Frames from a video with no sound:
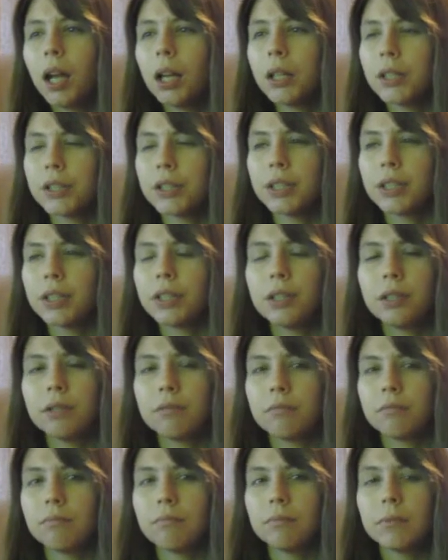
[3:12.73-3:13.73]
just
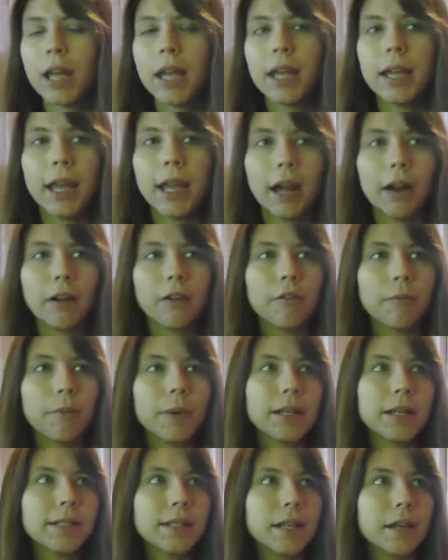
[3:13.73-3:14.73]
take care of
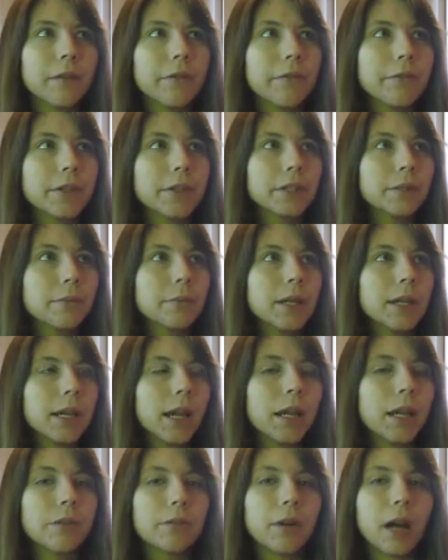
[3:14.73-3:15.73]
myself this
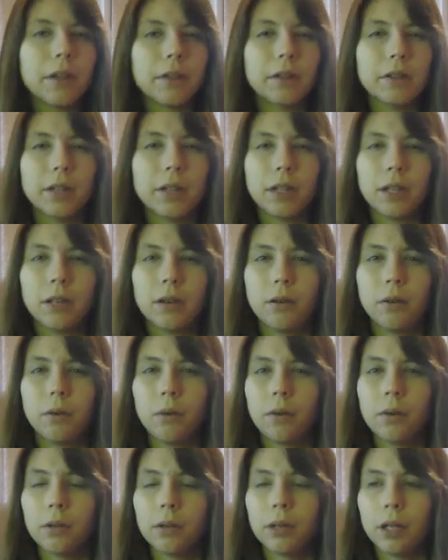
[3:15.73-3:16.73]
weekend rather than
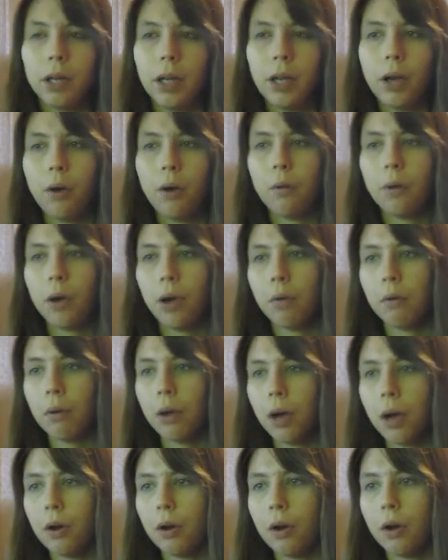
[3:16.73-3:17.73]
go go
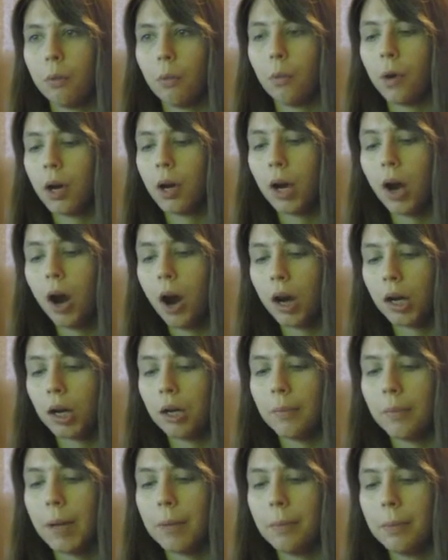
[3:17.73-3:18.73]
go and work hard
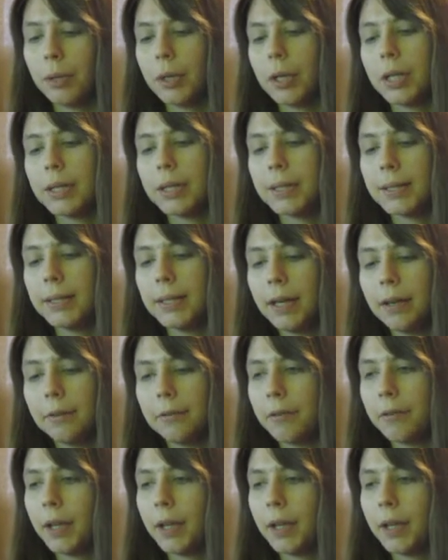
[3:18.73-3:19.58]
on my book and stuff.